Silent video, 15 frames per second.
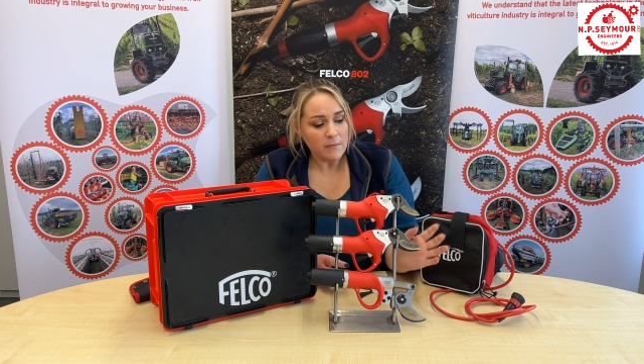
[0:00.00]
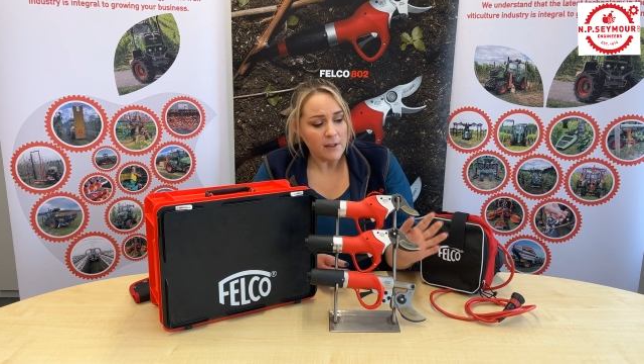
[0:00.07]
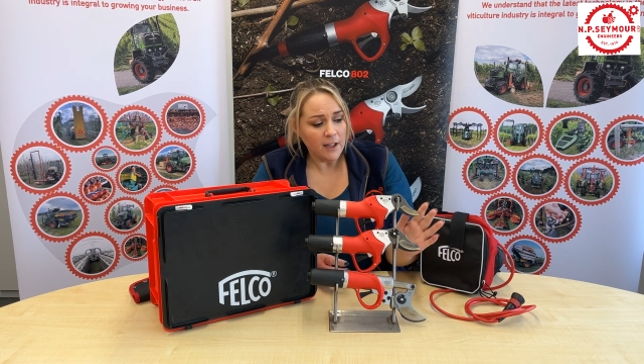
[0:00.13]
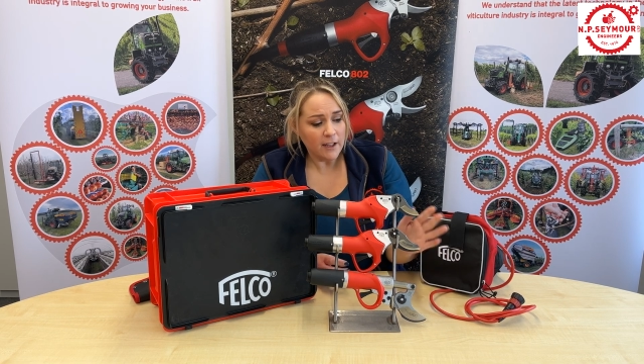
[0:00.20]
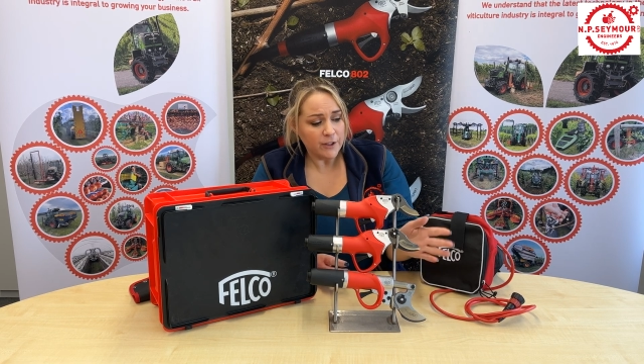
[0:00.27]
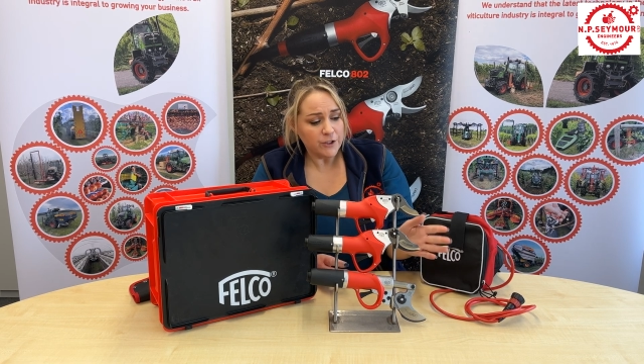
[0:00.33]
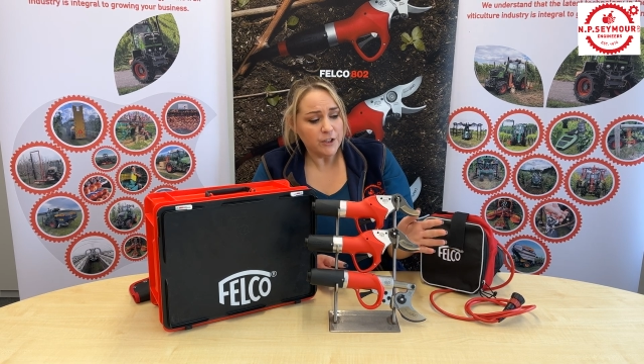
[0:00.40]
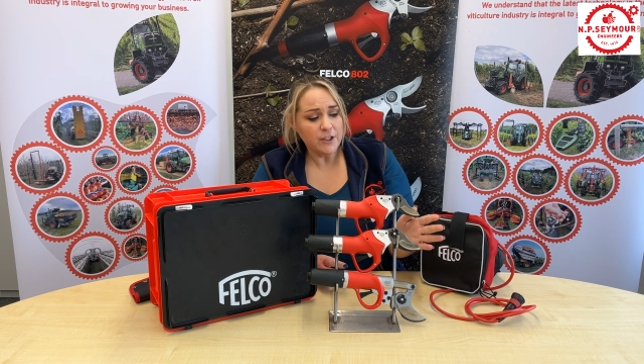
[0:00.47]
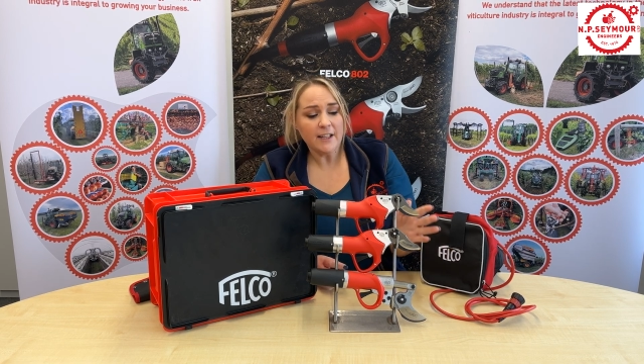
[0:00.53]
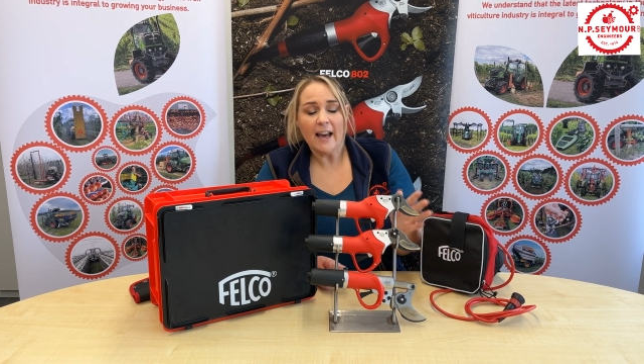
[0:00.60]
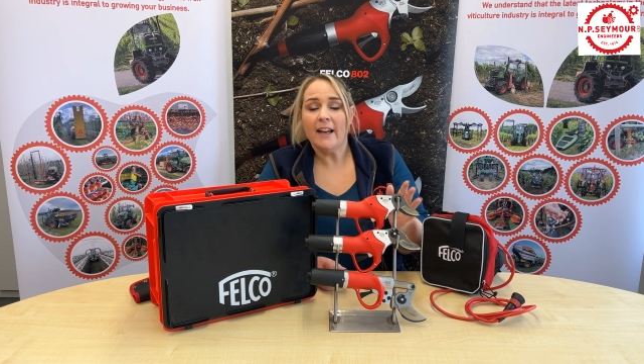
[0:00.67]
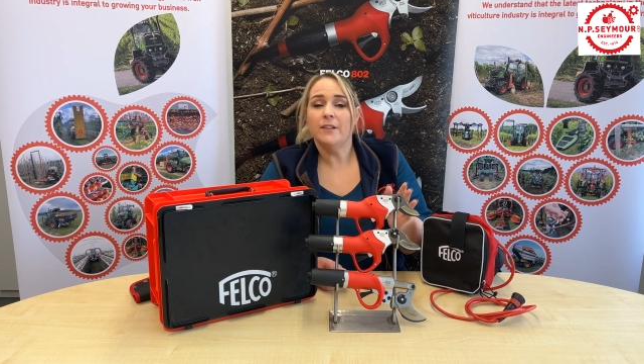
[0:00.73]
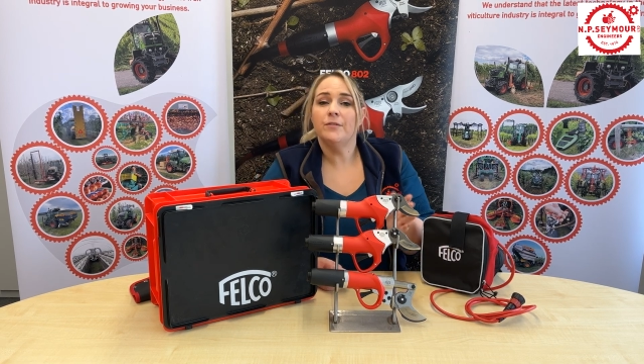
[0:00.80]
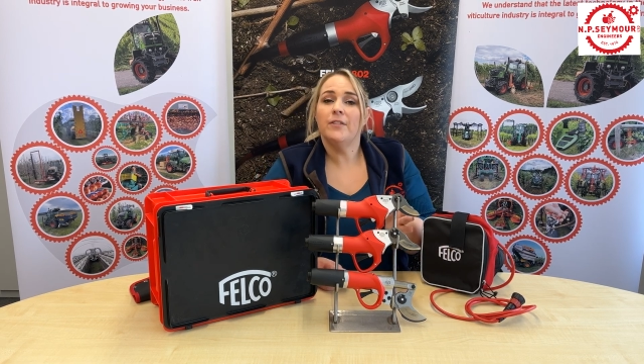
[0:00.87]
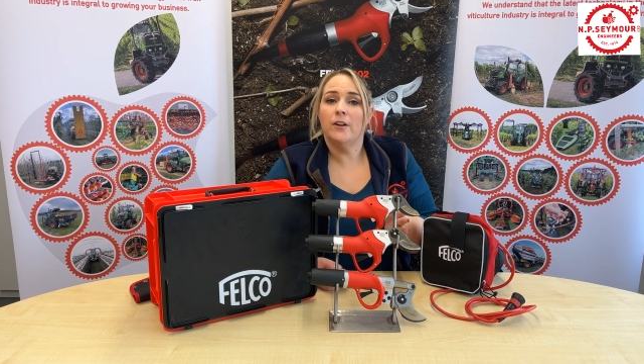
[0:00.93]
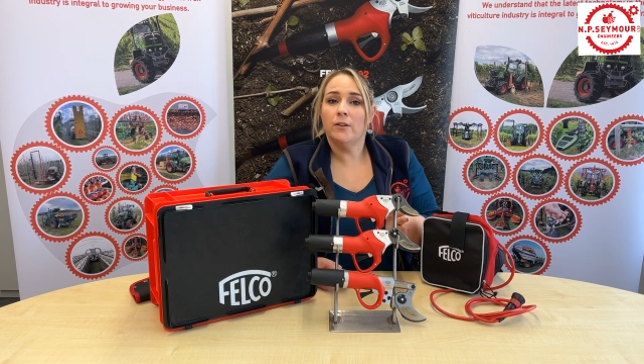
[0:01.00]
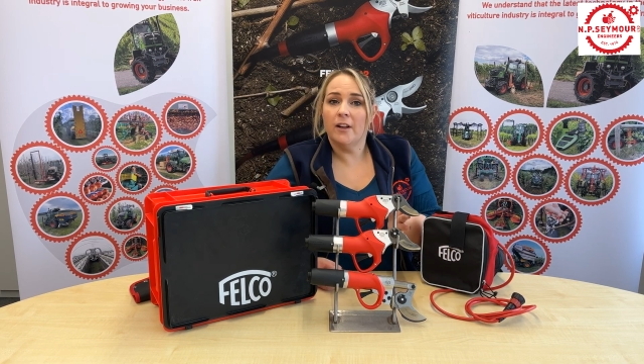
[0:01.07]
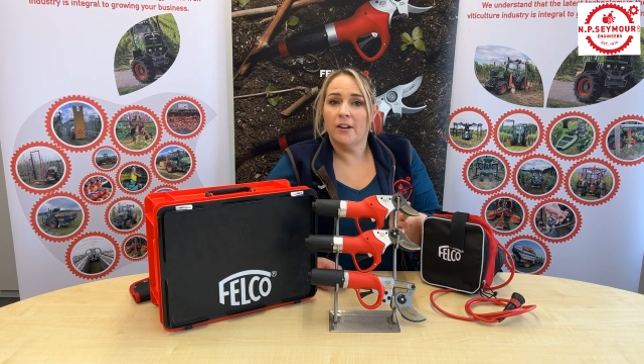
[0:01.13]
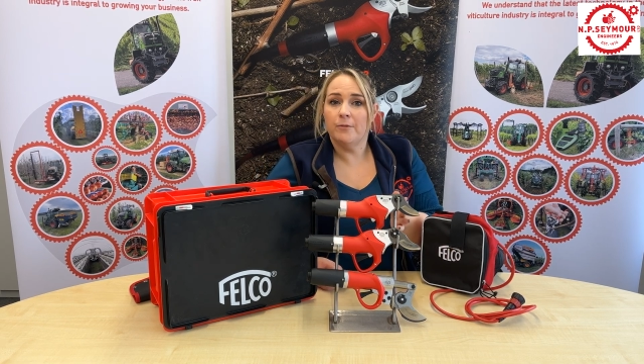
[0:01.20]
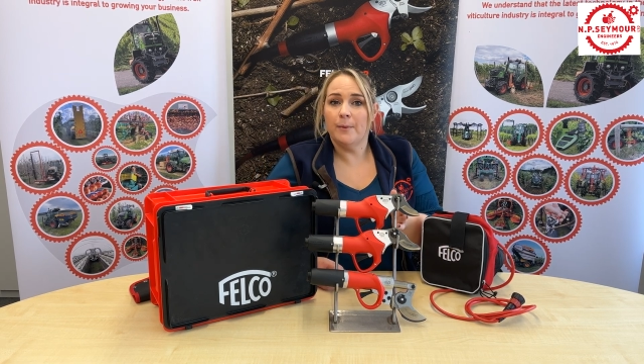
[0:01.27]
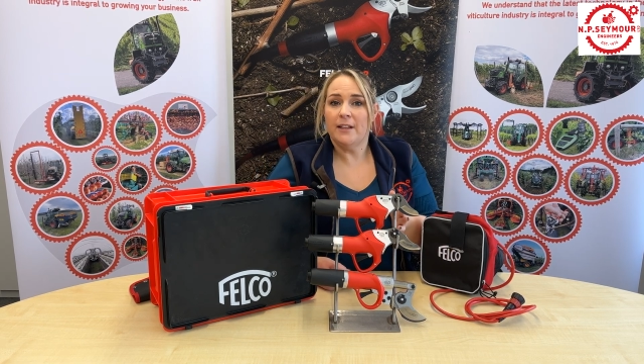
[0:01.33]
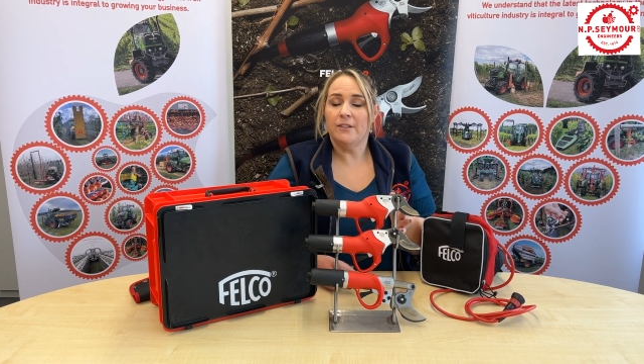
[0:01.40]
Now, I should add, Felco
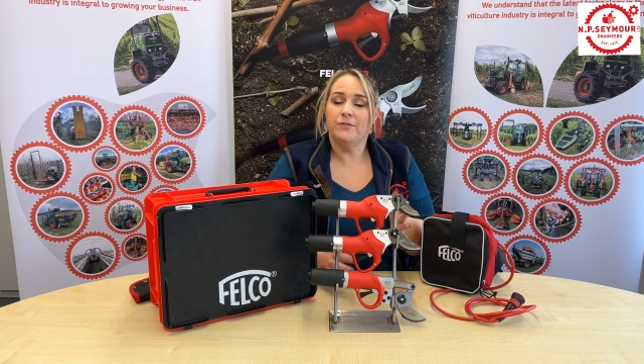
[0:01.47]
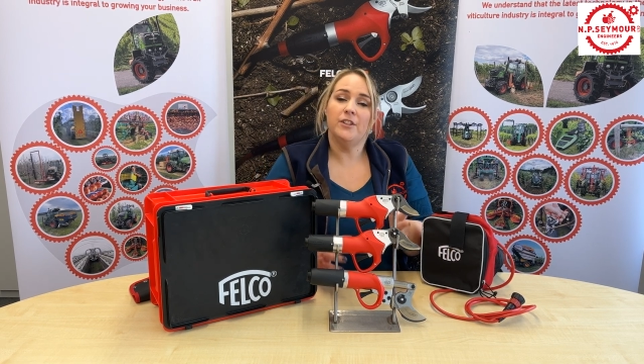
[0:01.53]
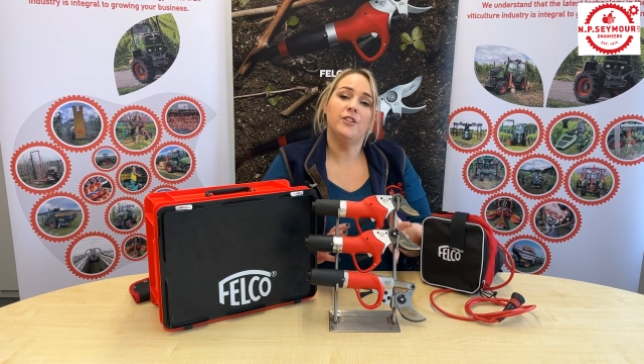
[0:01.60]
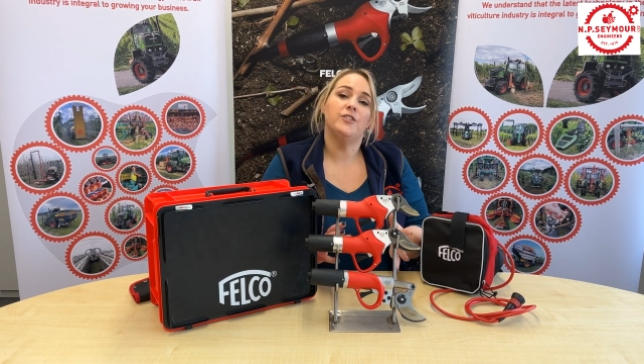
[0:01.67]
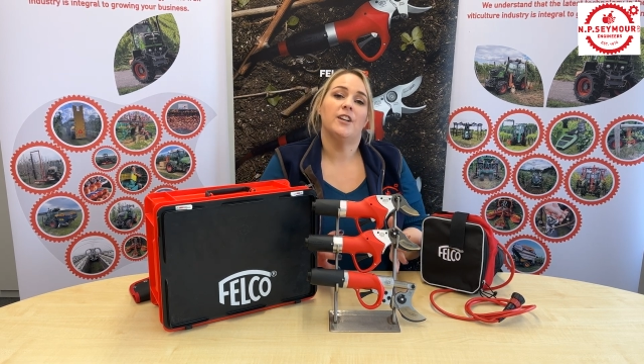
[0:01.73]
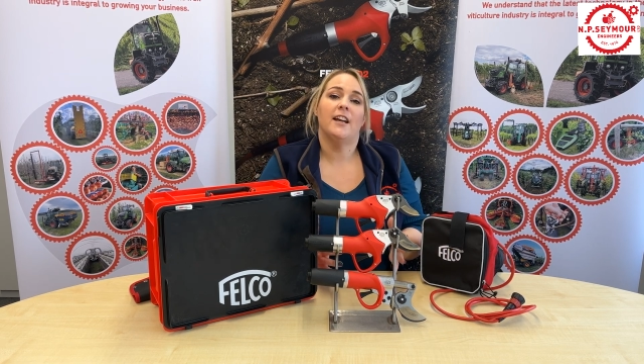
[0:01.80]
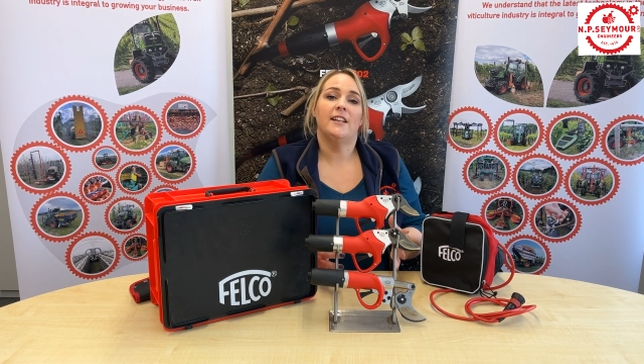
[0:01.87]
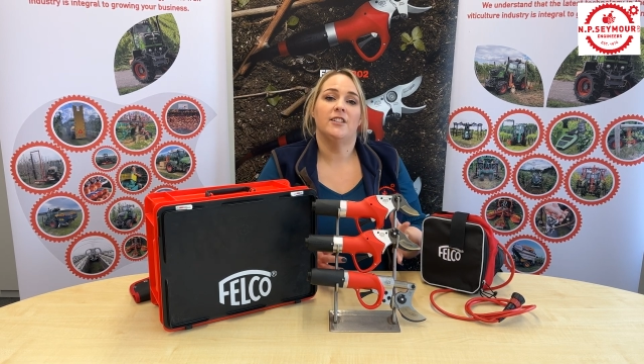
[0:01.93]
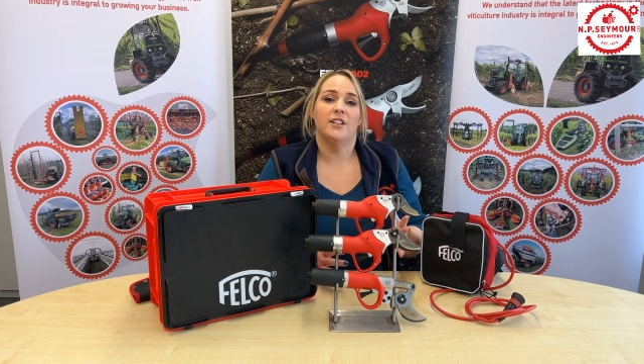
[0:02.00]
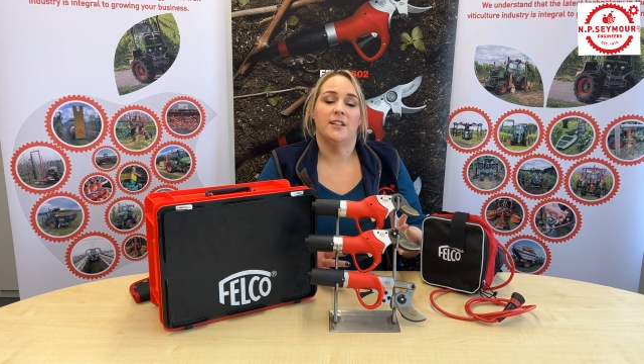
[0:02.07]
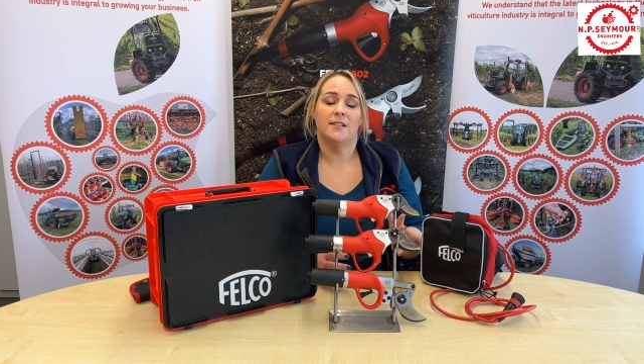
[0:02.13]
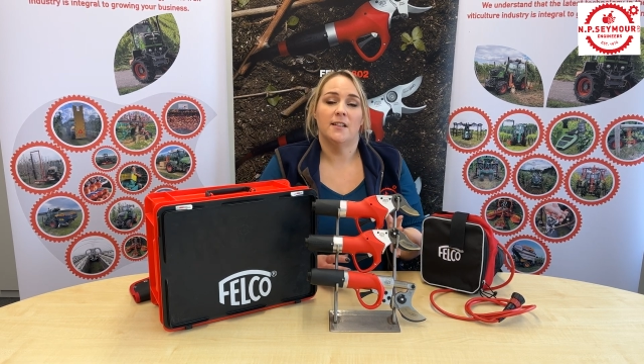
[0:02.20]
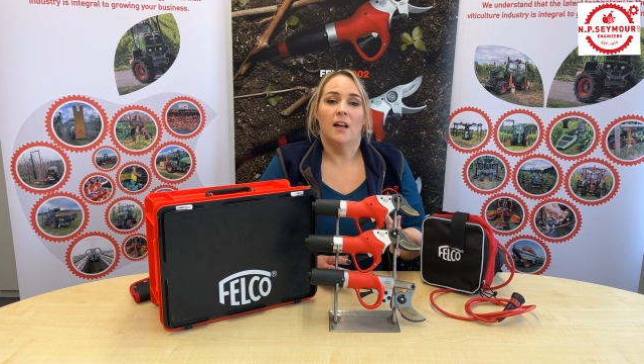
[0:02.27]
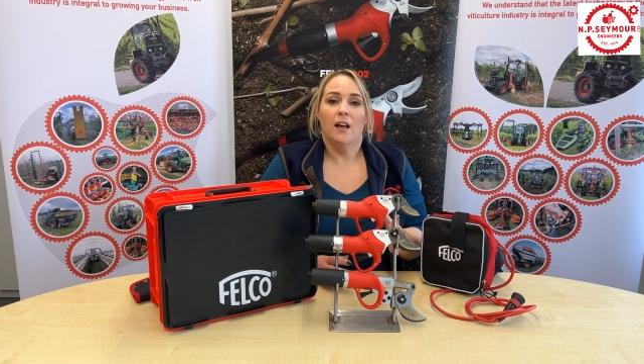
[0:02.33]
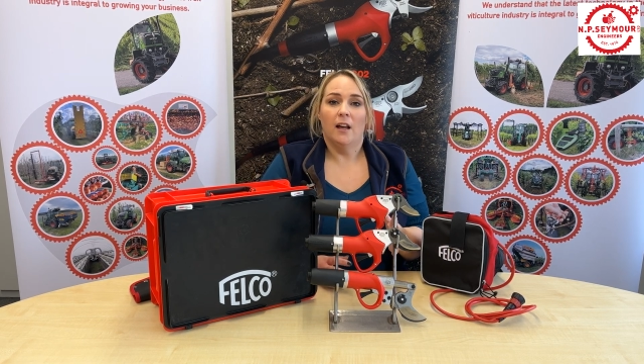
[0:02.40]
have made a few changes